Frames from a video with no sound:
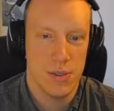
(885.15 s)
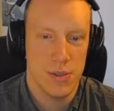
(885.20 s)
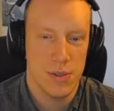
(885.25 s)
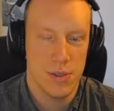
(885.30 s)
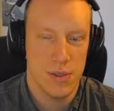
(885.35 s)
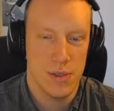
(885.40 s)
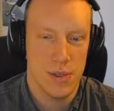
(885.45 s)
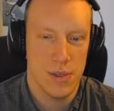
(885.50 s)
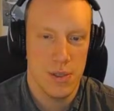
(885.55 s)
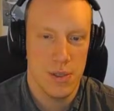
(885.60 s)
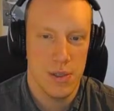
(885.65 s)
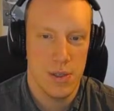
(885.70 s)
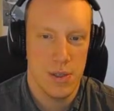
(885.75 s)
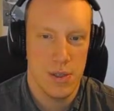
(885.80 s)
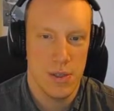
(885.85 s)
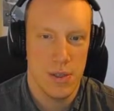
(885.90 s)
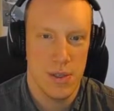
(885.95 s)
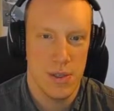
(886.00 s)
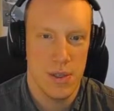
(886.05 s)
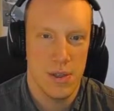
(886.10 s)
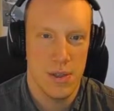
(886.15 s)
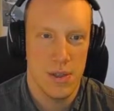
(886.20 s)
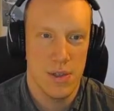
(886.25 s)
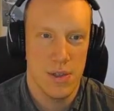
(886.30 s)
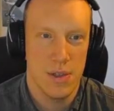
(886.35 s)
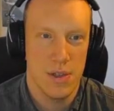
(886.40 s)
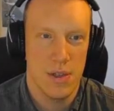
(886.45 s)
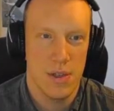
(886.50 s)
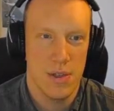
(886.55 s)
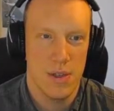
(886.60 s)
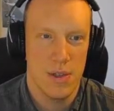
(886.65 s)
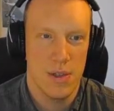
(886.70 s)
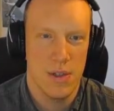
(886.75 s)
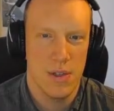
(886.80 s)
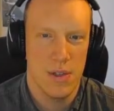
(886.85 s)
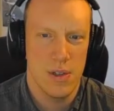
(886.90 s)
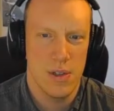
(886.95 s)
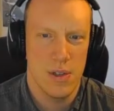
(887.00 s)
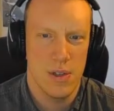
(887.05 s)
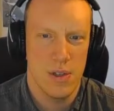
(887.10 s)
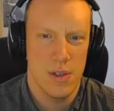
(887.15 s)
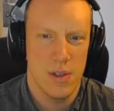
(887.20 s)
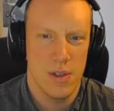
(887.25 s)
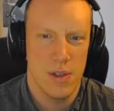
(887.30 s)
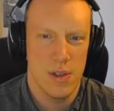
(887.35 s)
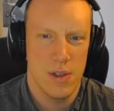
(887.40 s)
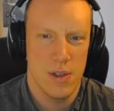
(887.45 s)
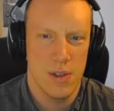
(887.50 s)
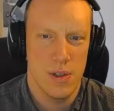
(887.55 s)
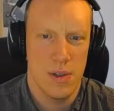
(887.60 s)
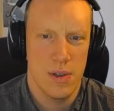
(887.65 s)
No one is speaking in this clip.